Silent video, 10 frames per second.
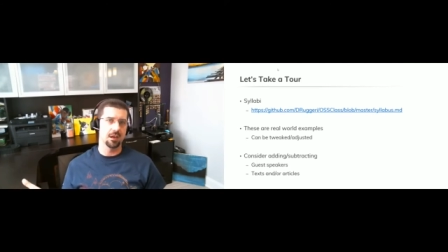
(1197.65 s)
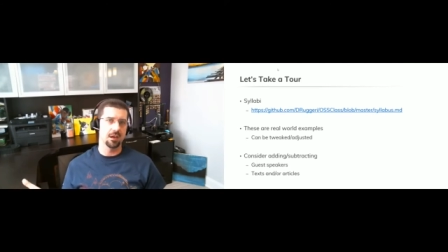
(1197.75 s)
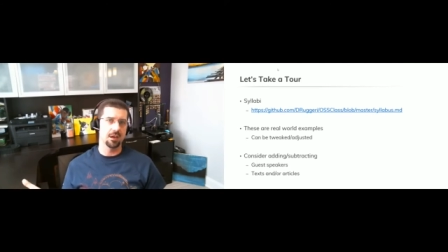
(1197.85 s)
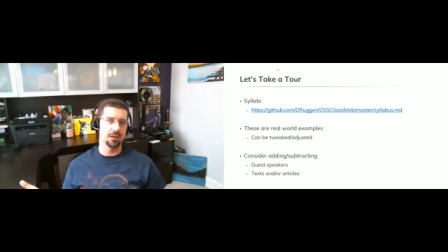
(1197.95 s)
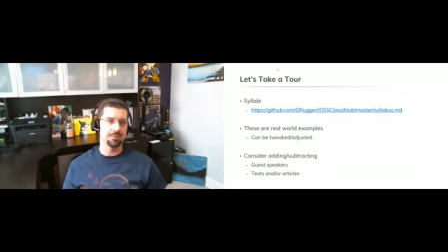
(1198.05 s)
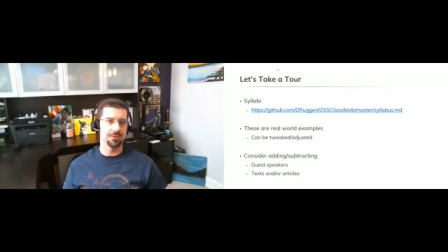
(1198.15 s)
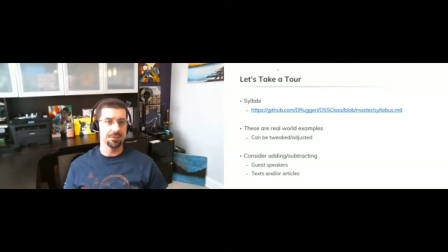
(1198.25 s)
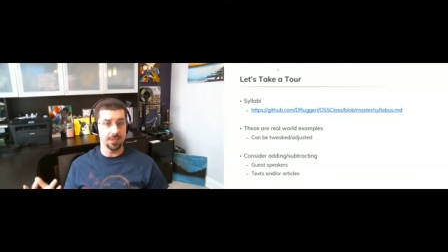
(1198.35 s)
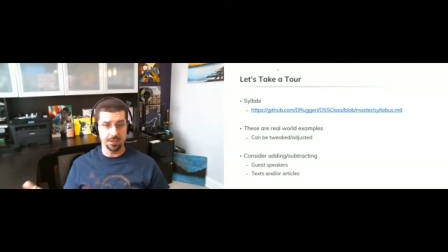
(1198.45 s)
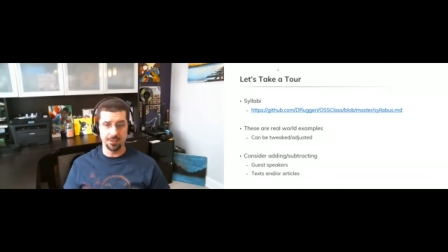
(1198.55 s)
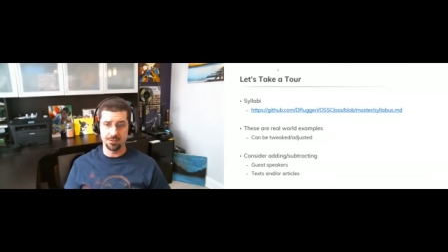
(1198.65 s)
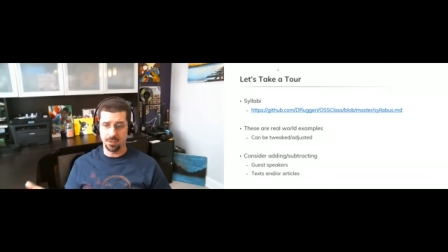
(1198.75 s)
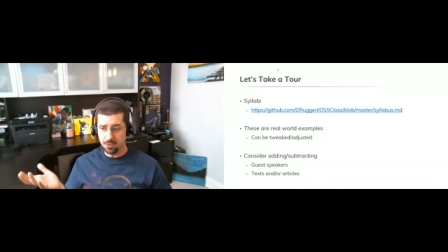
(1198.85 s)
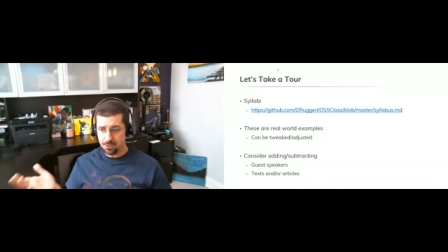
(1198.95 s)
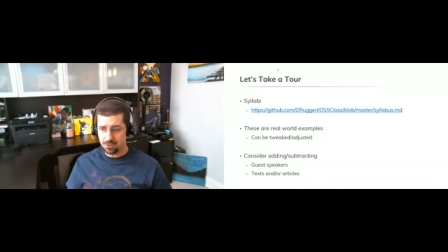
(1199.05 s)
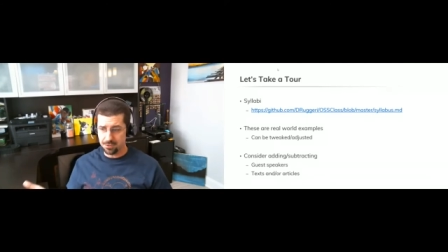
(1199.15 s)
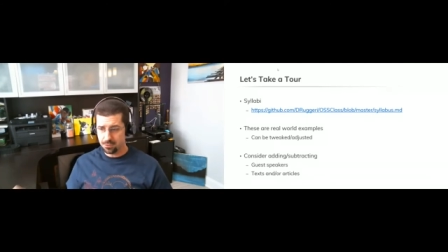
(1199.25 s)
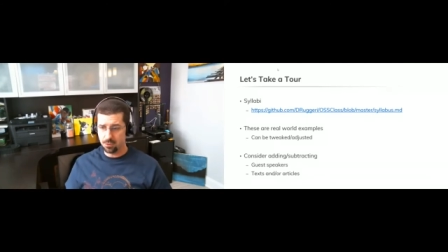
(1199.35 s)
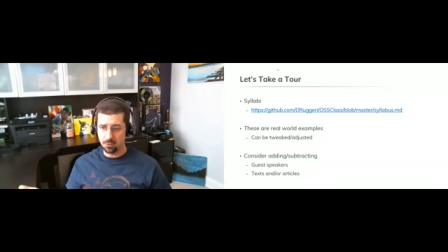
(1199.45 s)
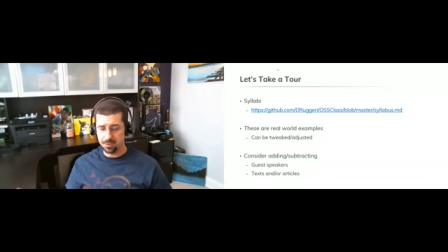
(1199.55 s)
uh, present and say you should
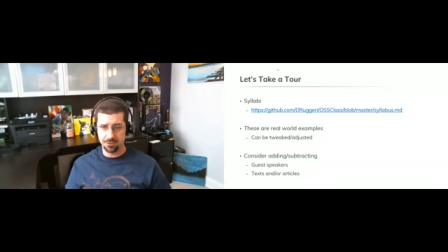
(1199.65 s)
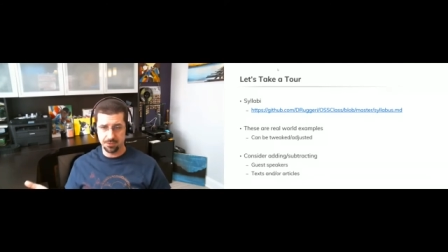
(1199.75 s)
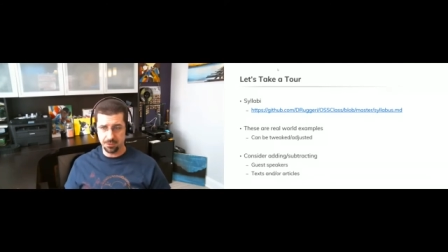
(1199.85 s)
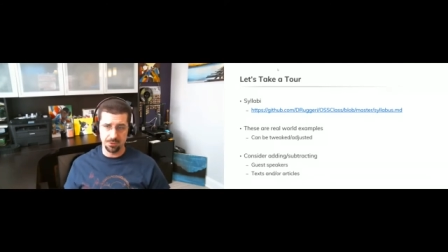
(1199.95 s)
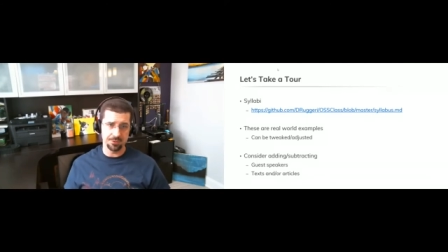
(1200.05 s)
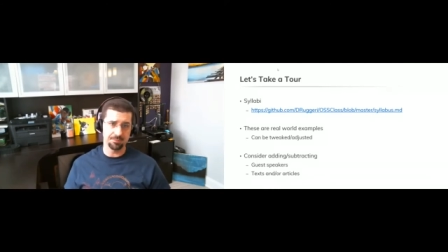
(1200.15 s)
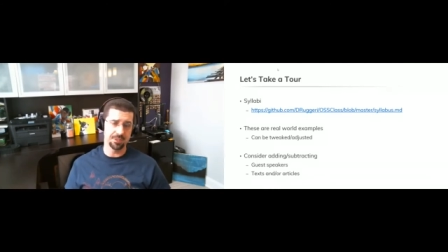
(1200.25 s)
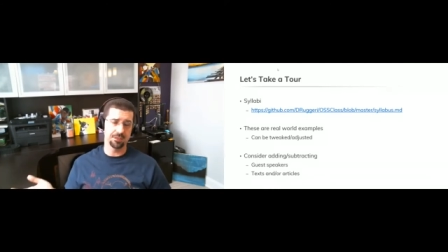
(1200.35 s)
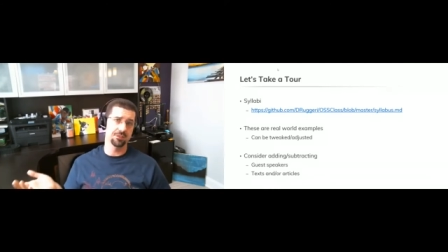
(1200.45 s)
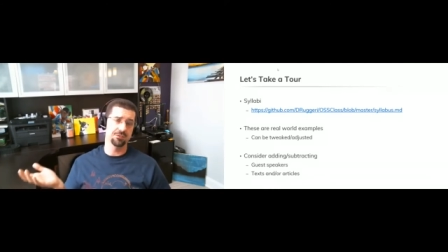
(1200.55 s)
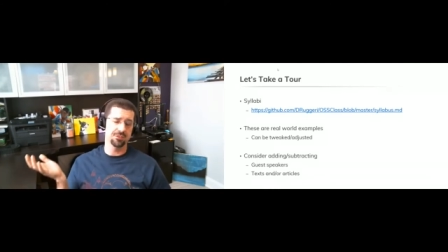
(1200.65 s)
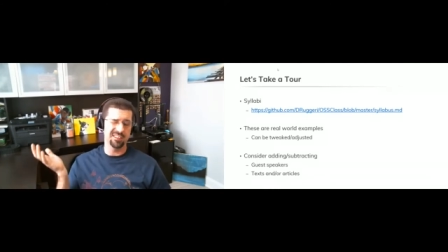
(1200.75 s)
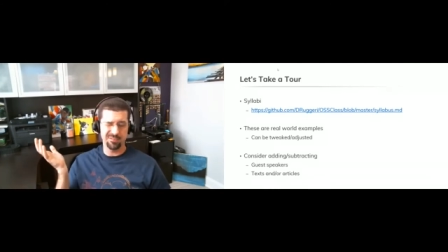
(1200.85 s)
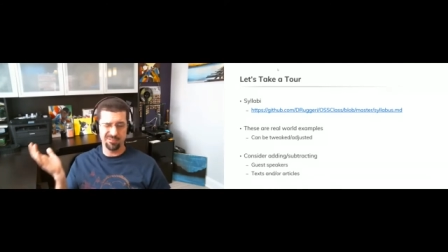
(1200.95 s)
do open source because you get